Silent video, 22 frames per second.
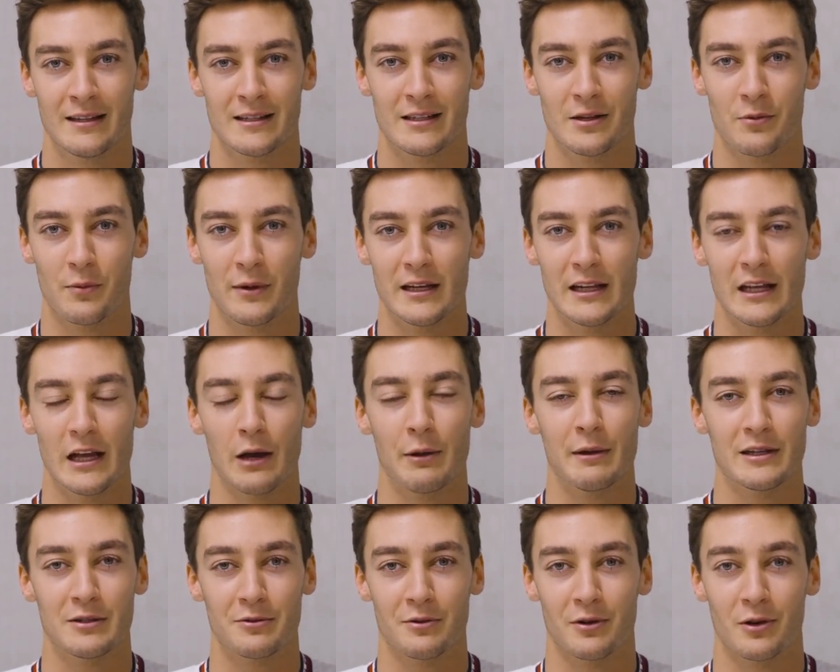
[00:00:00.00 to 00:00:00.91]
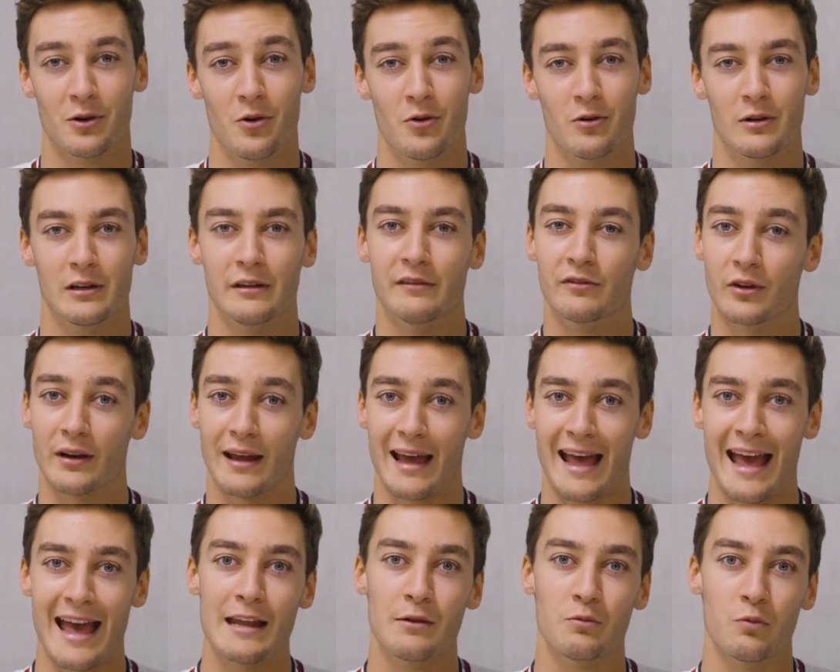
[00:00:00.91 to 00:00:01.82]
So when you go into a corner, you've got a
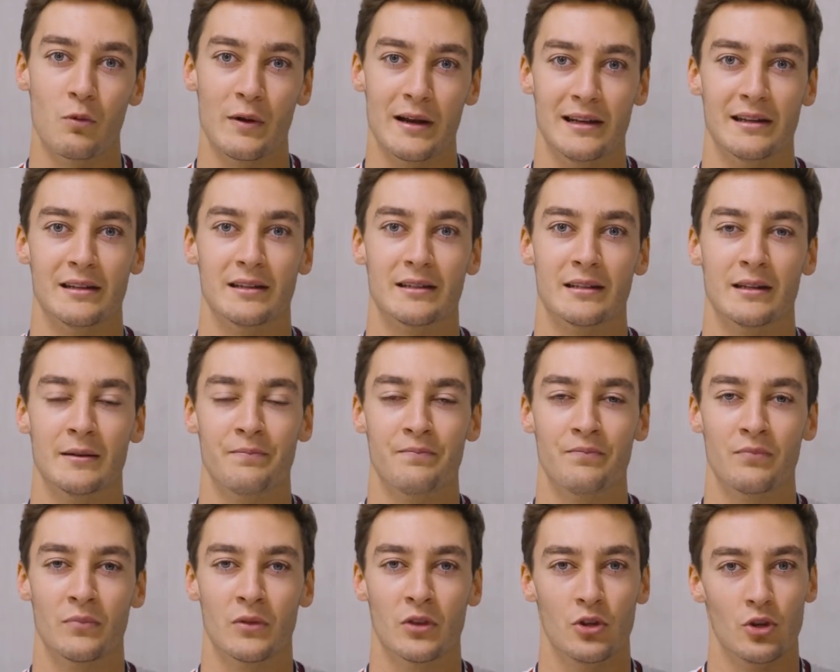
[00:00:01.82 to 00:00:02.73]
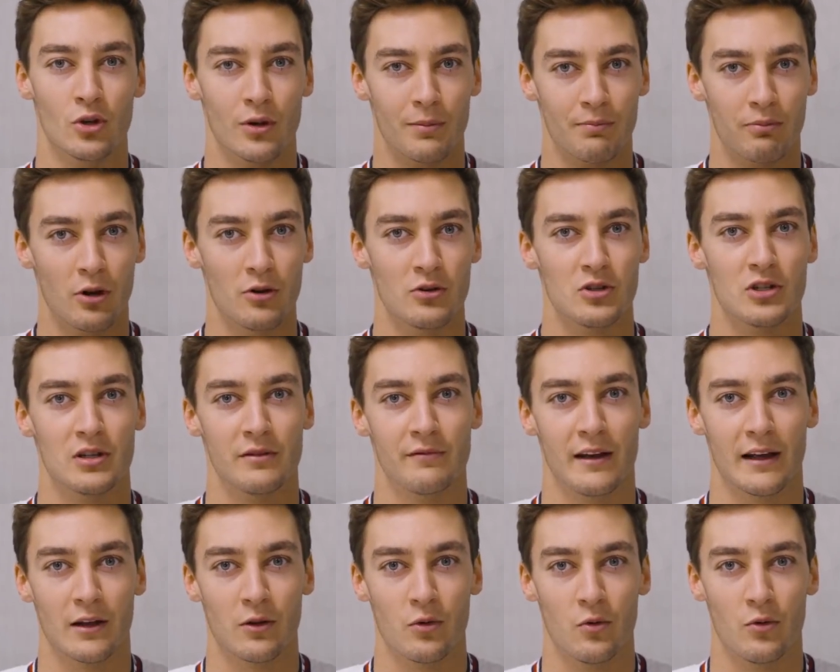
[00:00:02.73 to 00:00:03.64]
headwind, you're
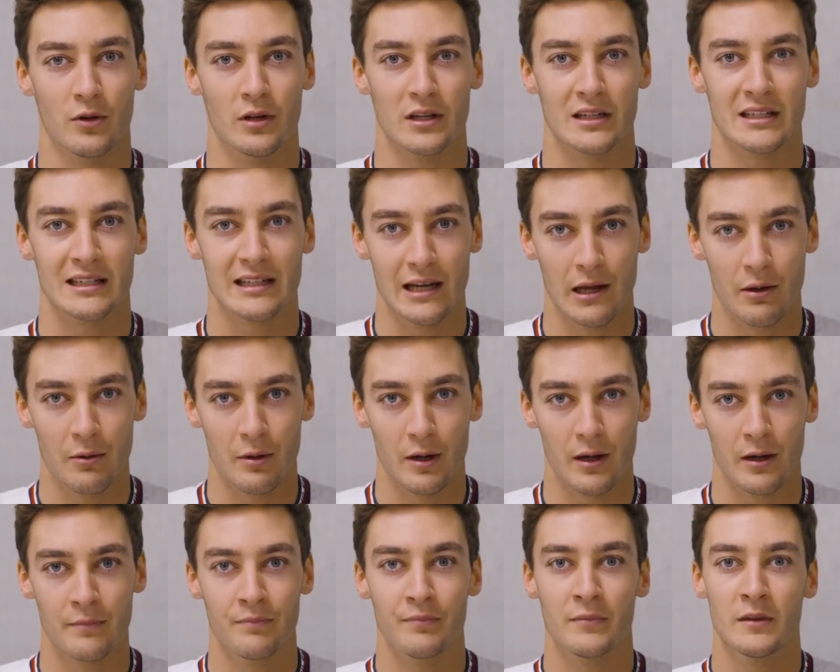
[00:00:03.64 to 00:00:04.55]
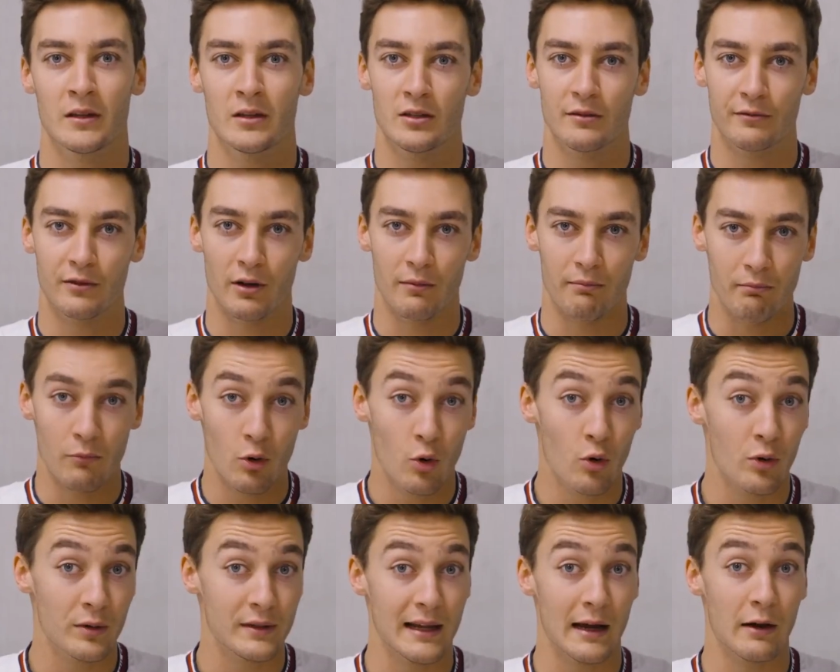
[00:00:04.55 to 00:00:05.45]
approaching that corner slower, you've got
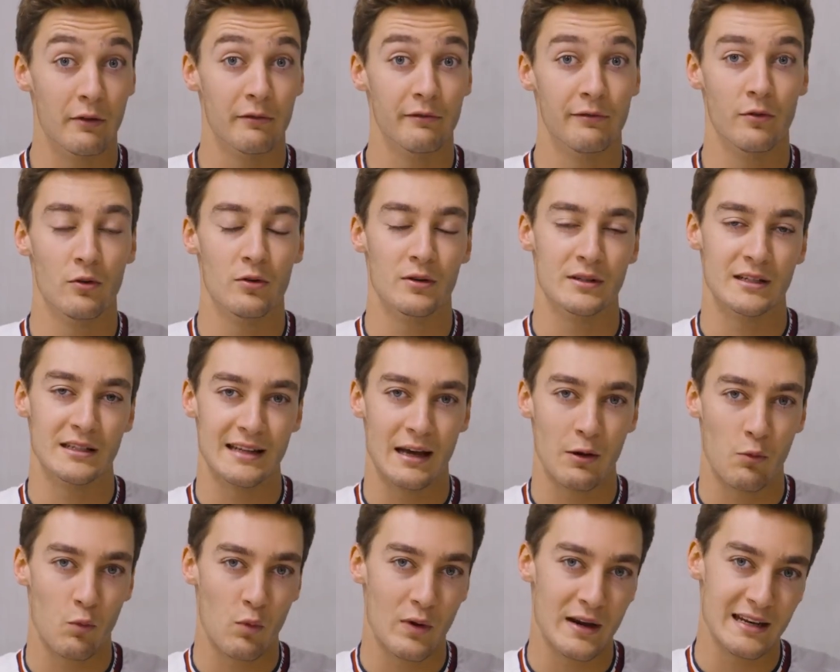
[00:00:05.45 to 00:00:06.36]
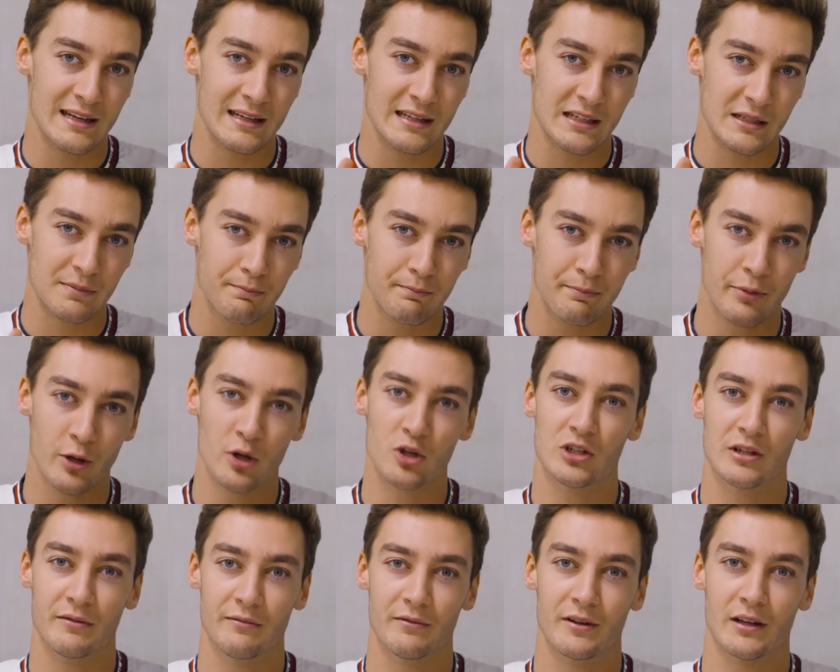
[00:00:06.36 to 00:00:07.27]
more downforce as that wind is
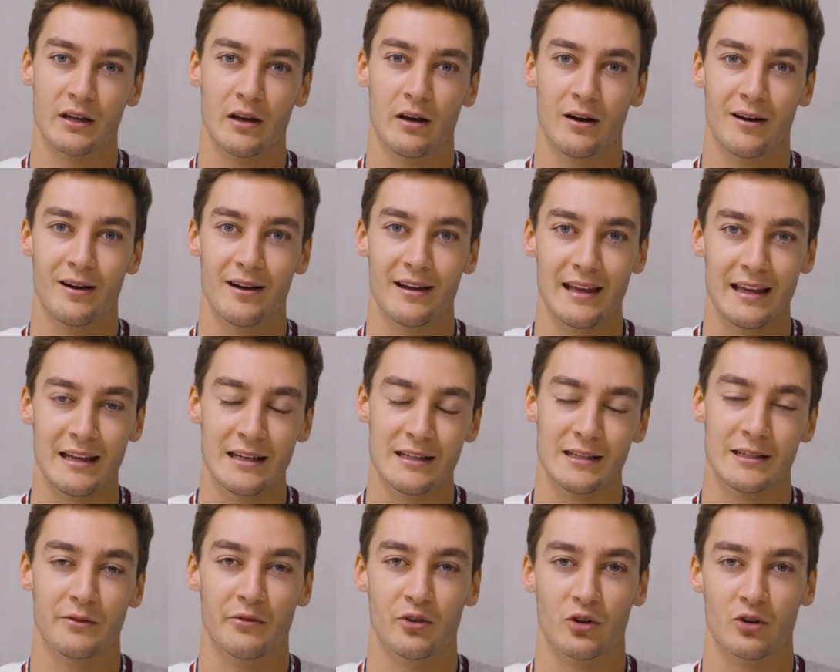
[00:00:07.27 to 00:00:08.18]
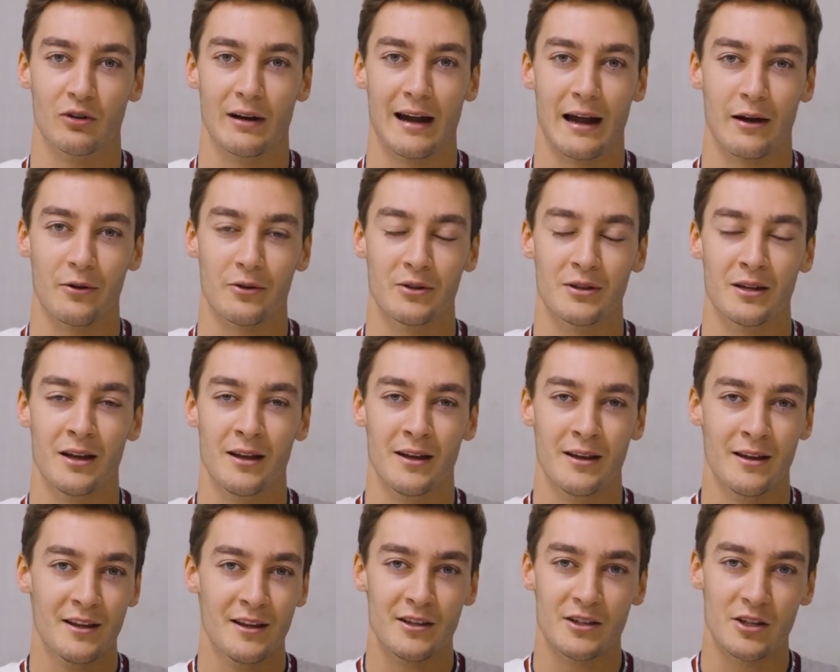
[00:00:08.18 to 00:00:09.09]
pushing the car into the ground,
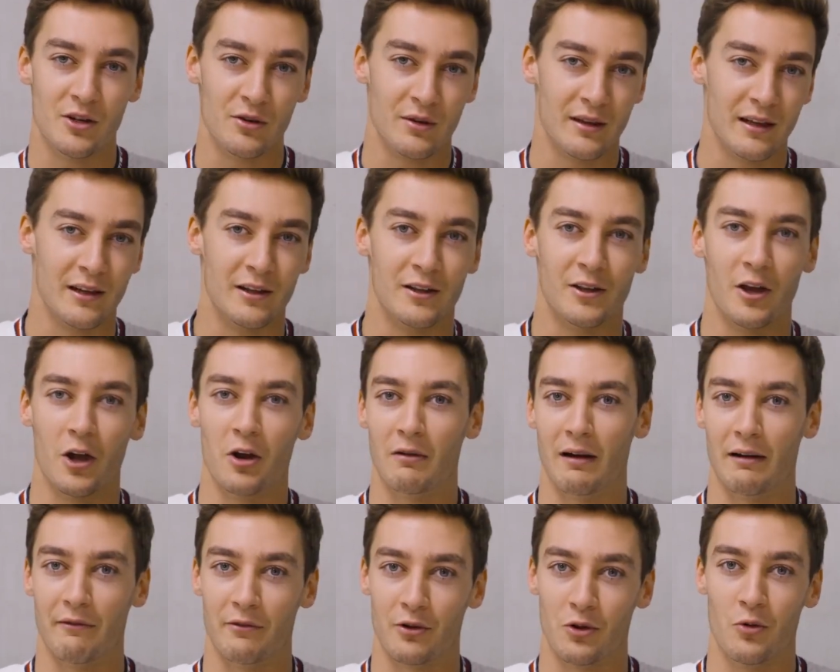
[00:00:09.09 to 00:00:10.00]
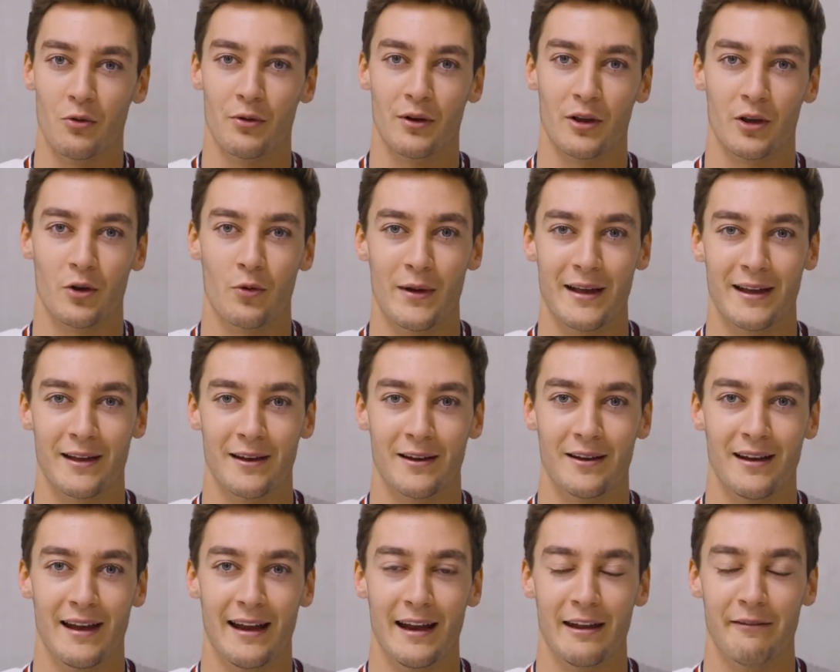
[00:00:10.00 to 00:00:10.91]
so you can go around the corner
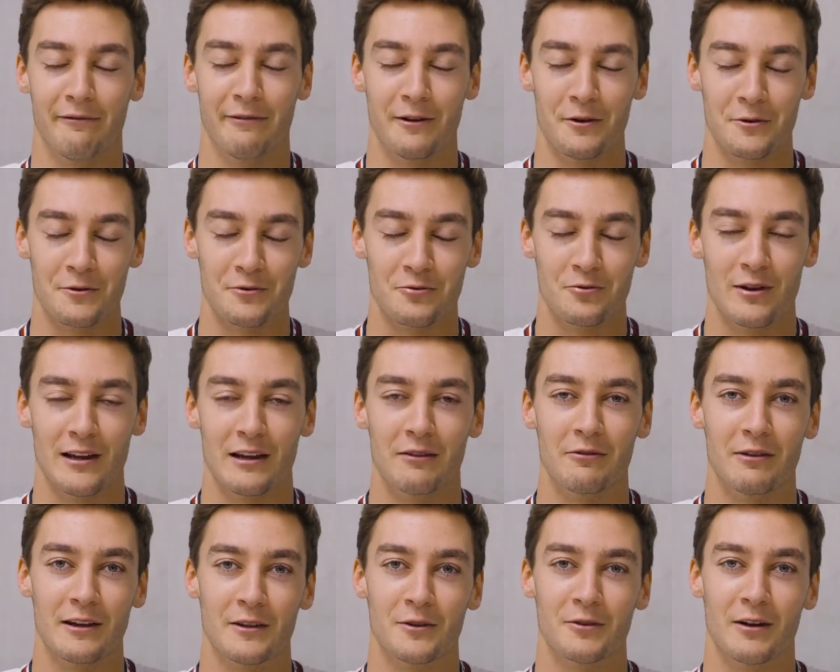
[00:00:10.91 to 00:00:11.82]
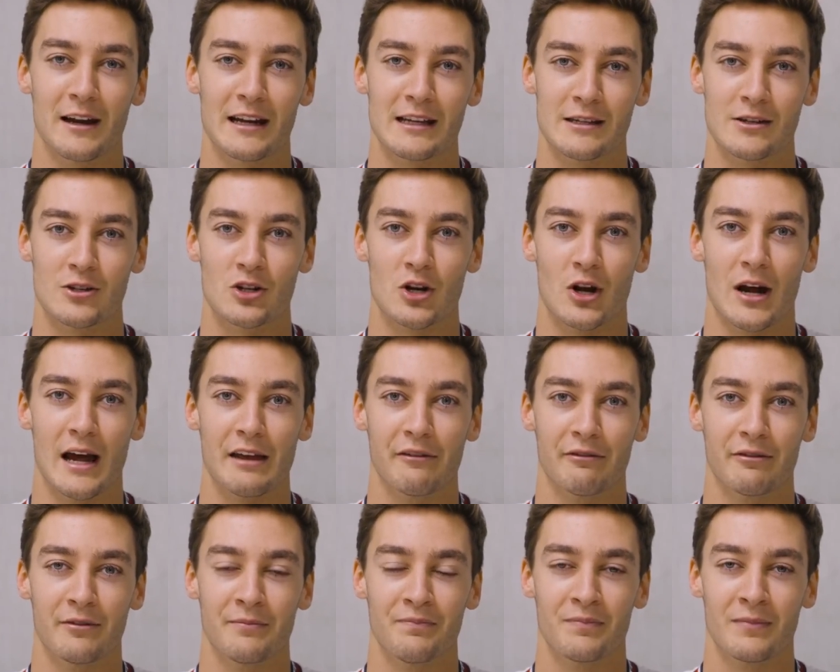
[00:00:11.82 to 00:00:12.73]
quicker and it feels really, really great to
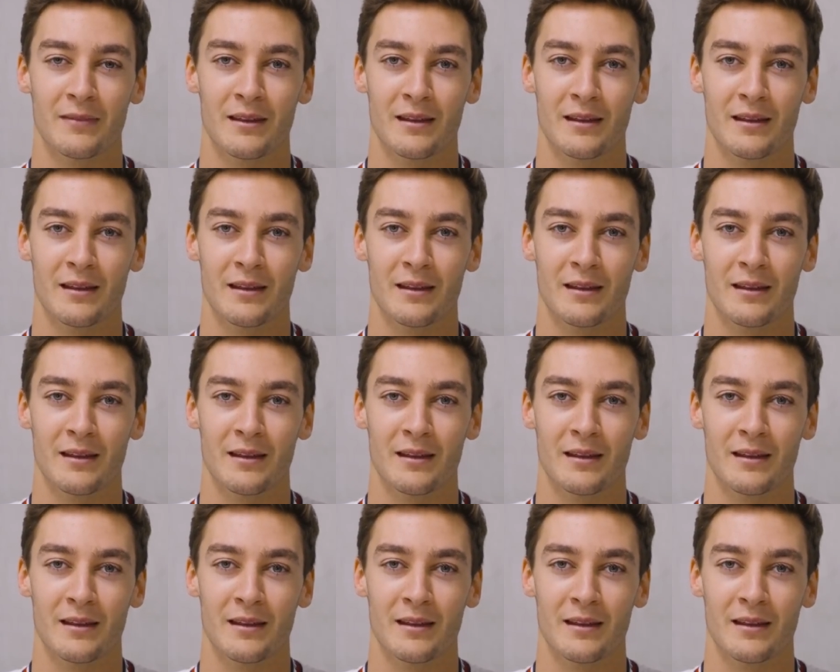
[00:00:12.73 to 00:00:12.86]
drive.